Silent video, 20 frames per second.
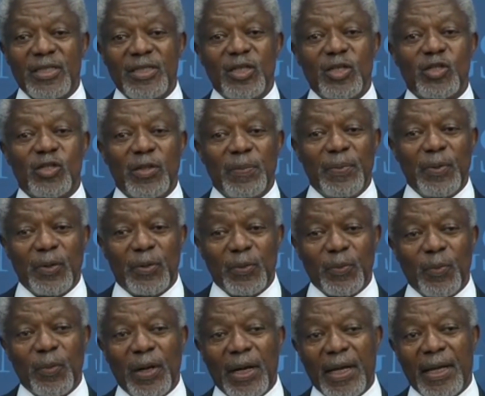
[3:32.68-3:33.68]

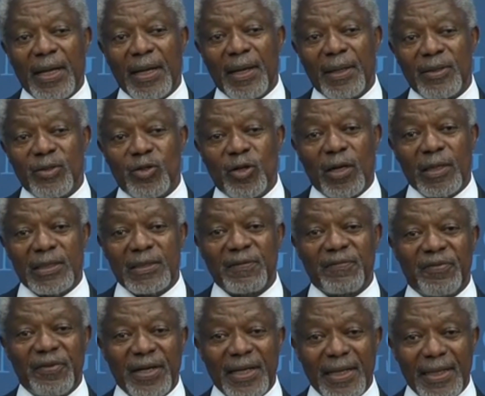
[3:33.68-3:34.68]
distribute drugs
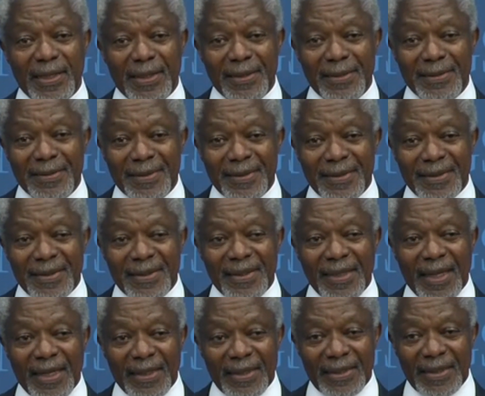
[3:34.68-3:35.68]
freely
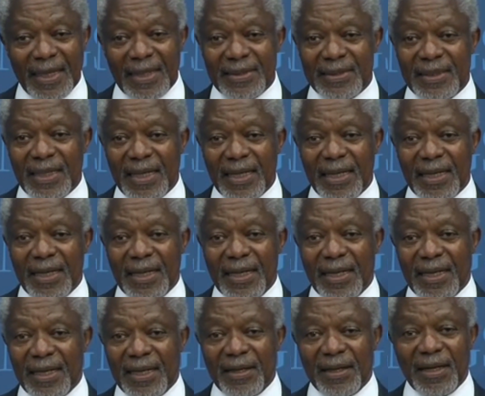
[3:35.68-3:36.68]
and get
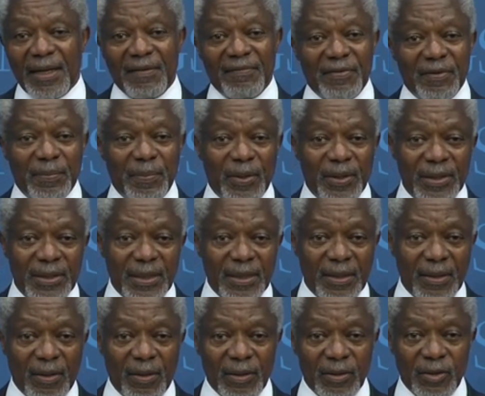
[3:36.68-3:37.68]

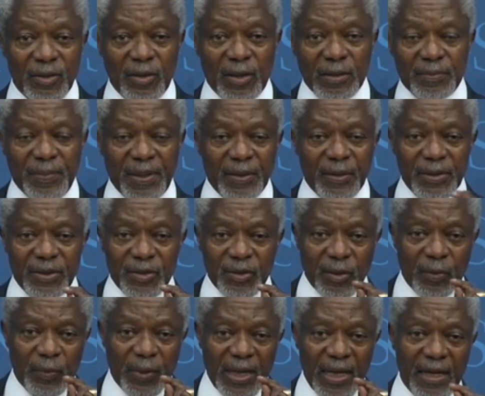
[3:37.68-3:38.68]
everybody on drugs. But
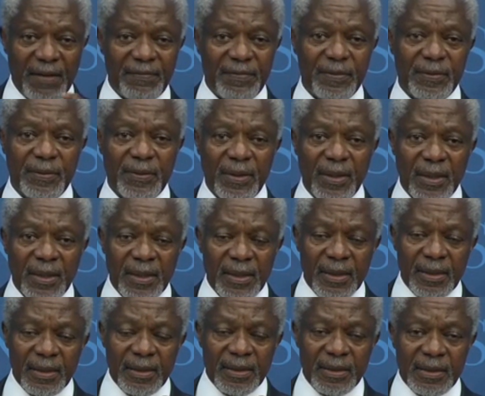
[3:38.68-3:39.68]
so we have to
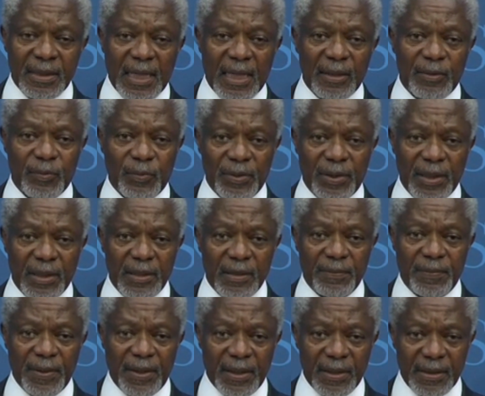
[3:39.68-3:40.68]
start with the
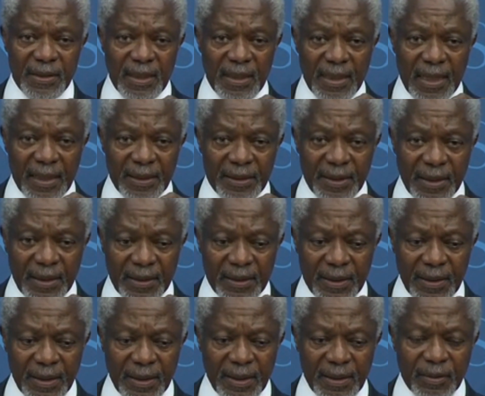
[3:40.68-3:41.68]
debate, and I
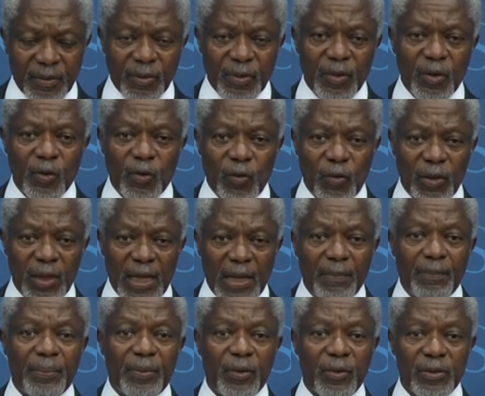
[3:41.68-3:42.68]
think the whole
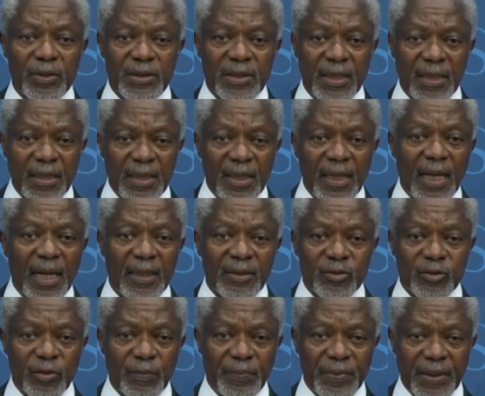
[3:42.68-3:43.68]
approach
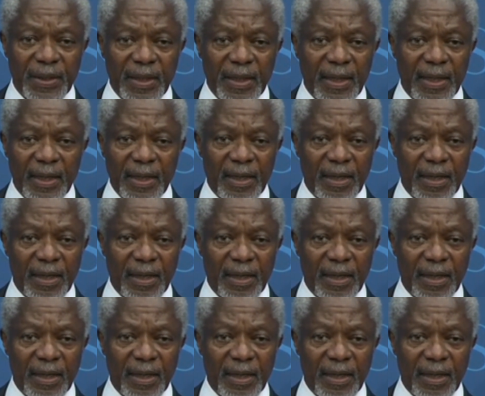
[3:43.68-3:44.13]
has to be